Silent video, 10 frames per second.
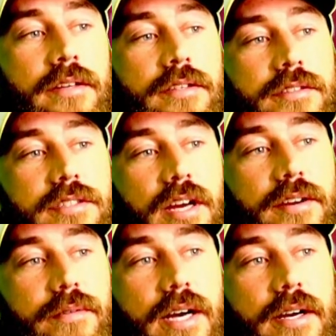
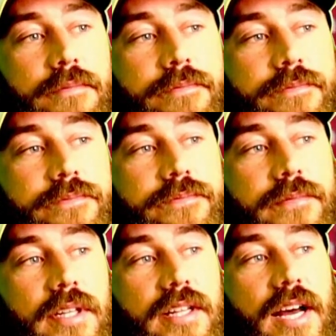So
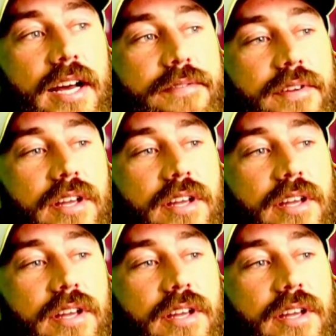no, if you